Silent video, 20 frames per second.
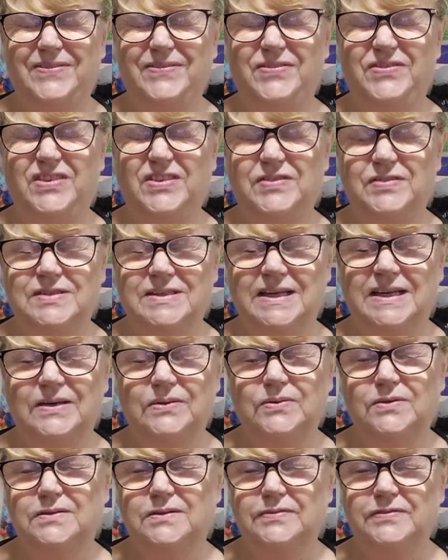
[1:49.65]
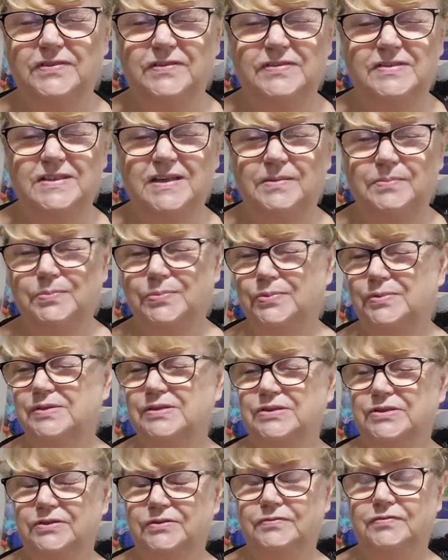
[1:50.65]
15 or a
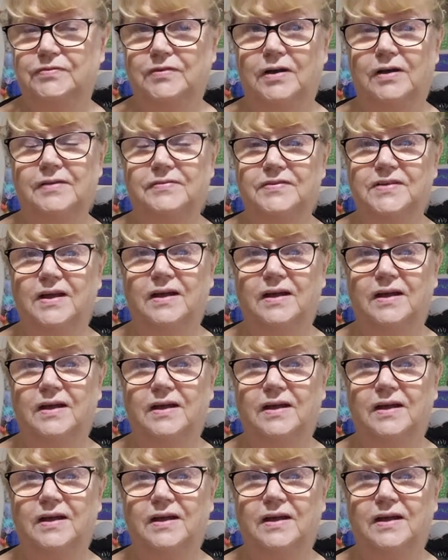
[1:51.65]
15.25,